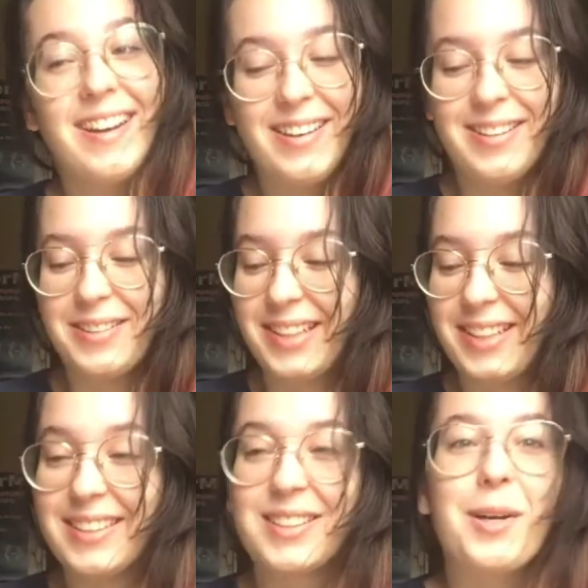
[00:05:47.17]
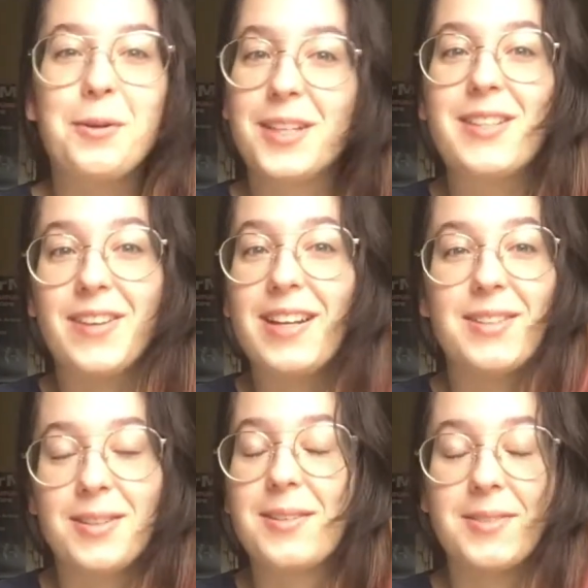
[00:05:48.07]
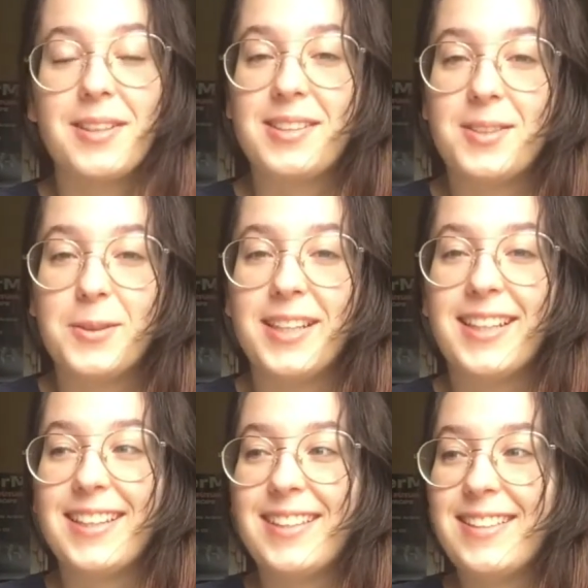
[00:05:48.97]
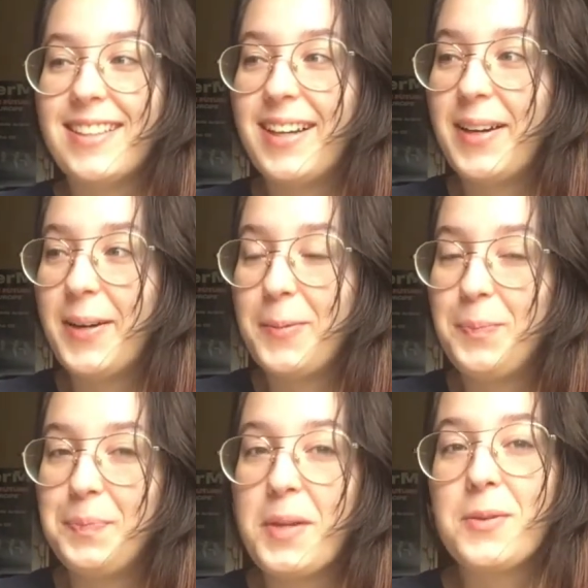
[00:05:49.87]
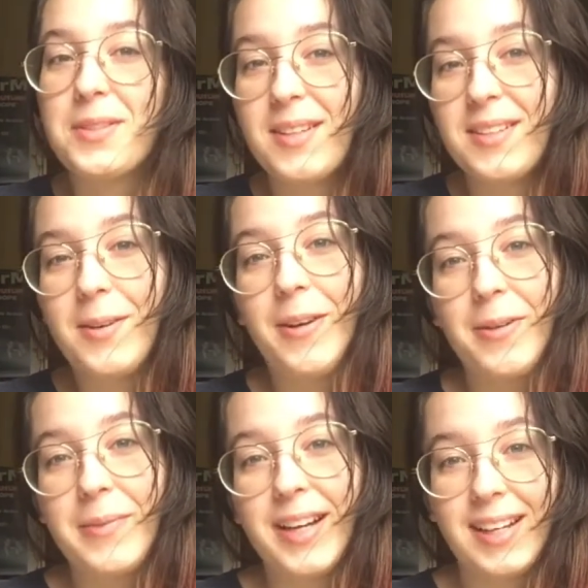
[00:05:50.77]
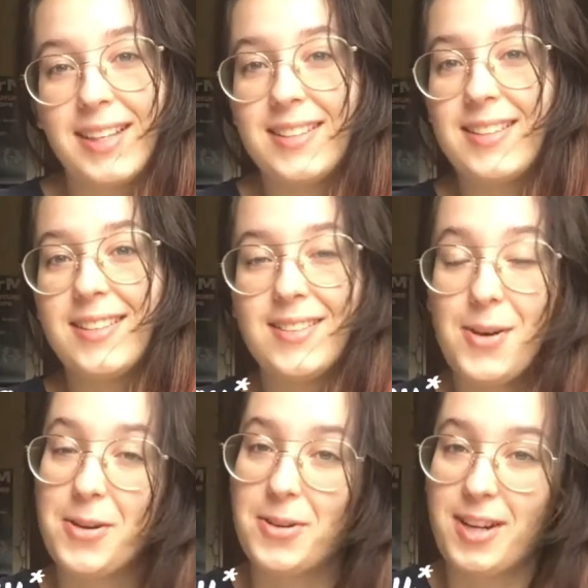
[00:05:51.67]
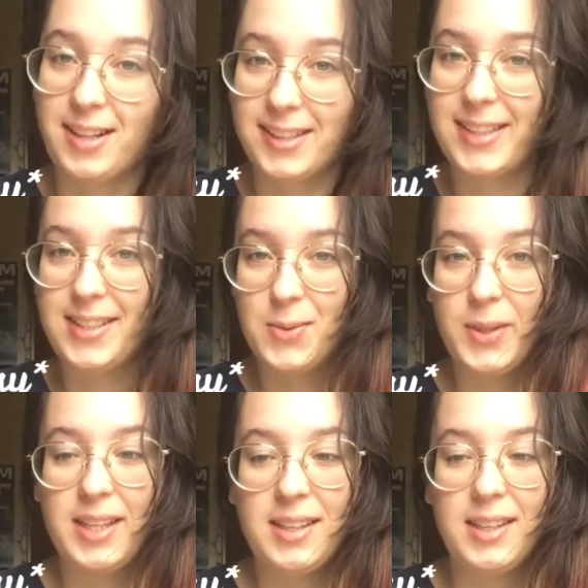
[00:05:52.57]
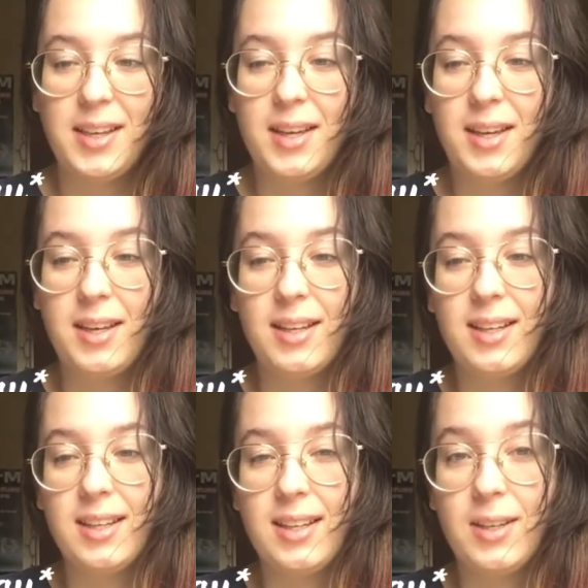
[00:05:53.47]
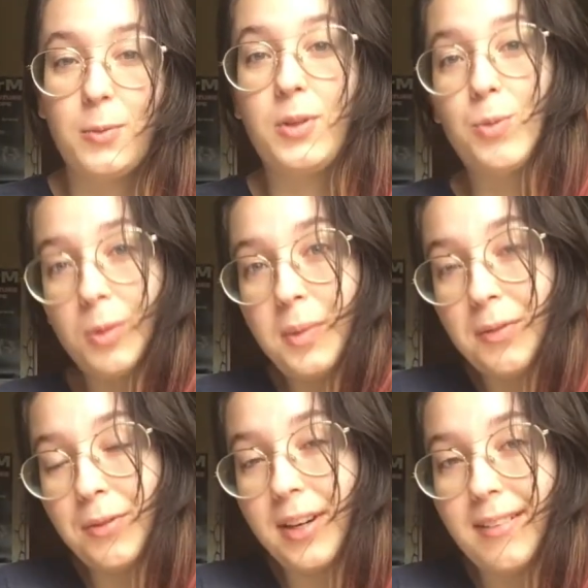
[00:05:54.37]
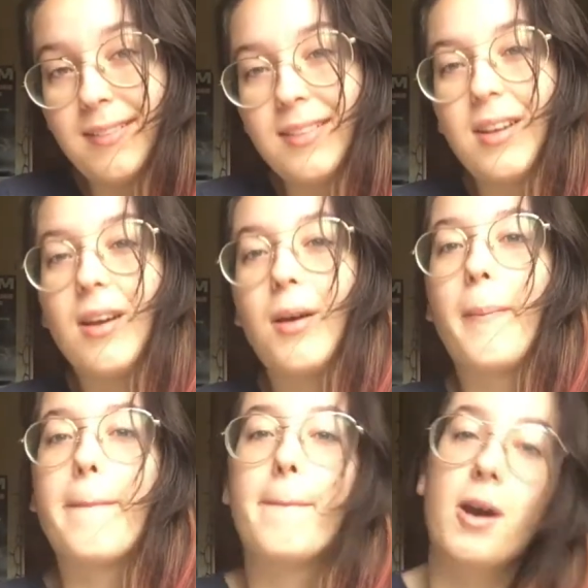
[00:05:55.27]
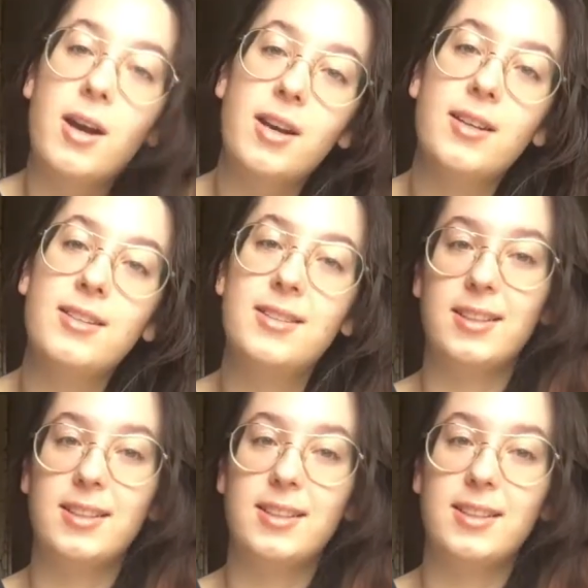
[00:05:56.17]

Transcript: Oh, well, it's going great so far this week is. Also, all of my classes are online this week, which would be fun, but